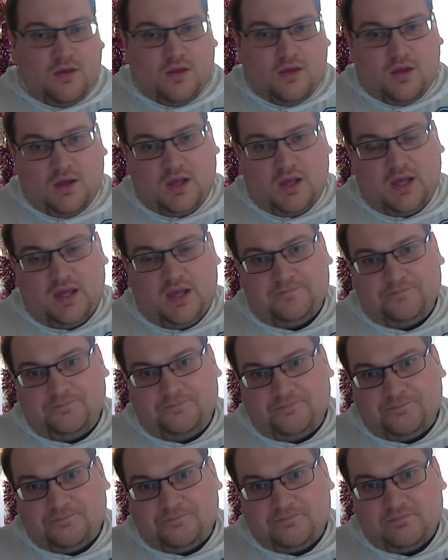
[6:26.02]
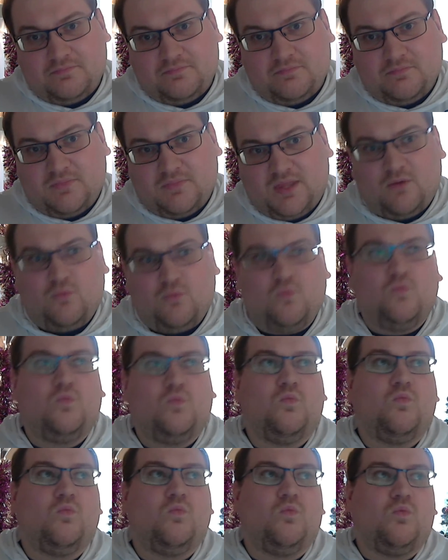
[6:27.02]
Now,
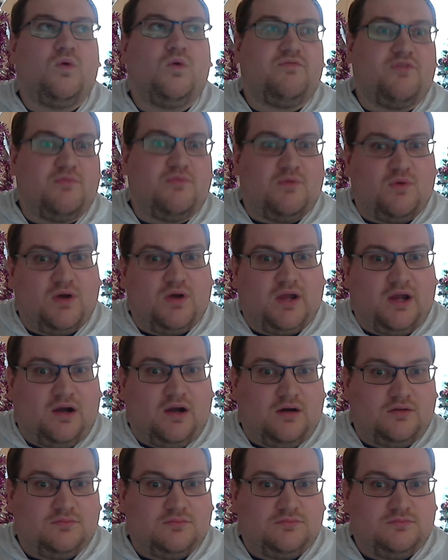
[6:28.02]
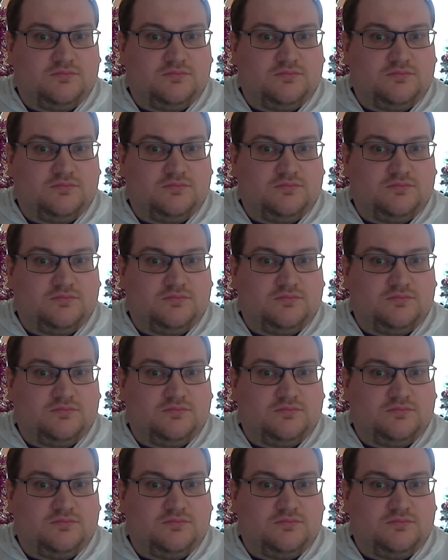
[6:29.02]
a Formula 1